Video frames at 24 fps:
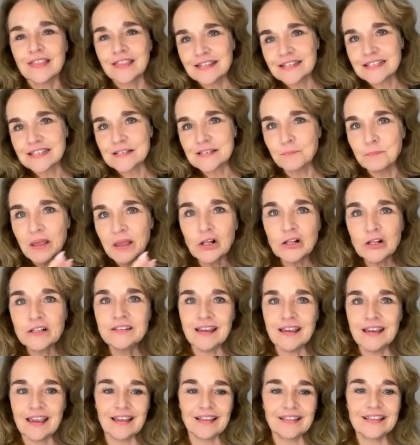This is
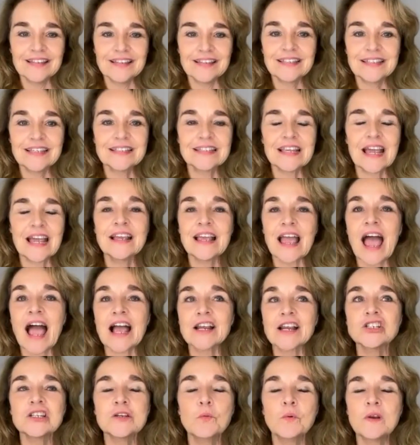building. This is
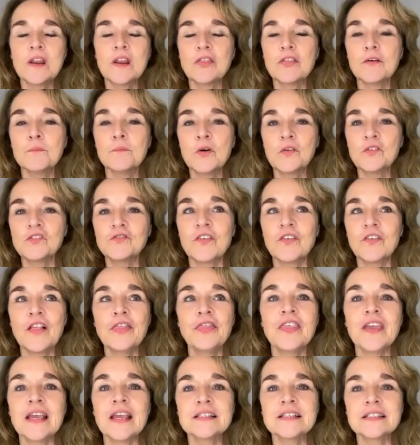actually one of the most
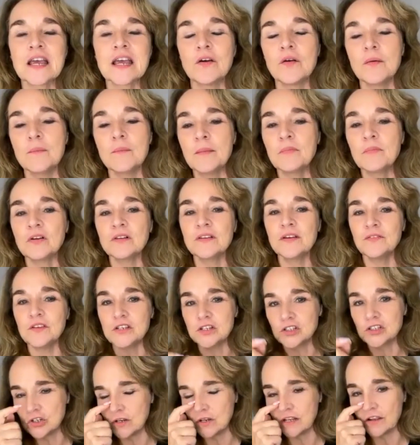fun things. I remember
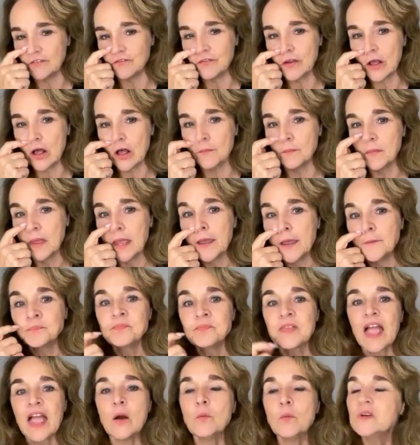Olivia shooting a film,
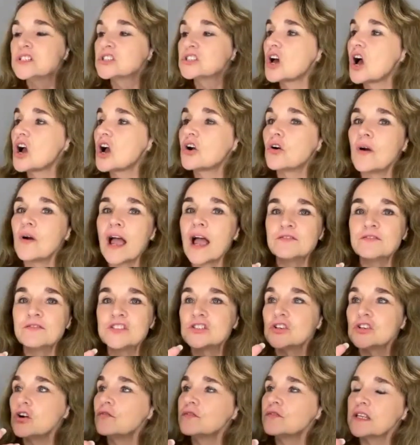and we saw craft
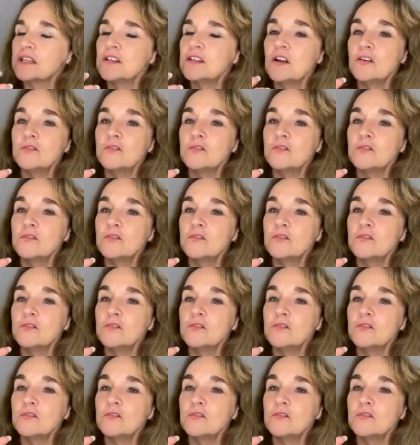service.